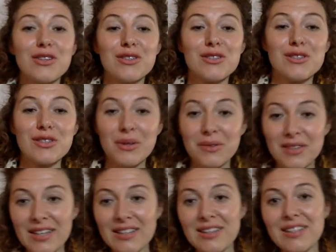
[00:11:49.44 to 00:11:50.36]
So
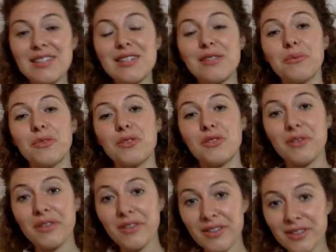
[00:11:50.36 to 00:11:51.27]
this is what's
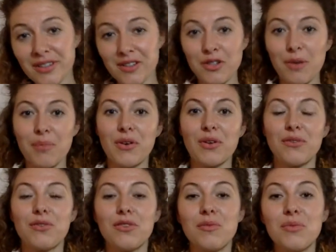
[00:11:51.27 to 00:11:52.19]
going on in the topic of
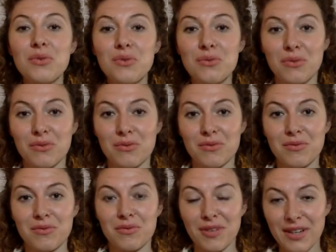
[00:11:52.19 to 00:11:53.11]
full moon,
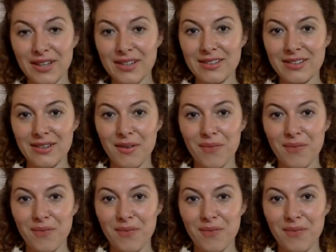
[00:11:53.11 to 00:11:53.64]
right?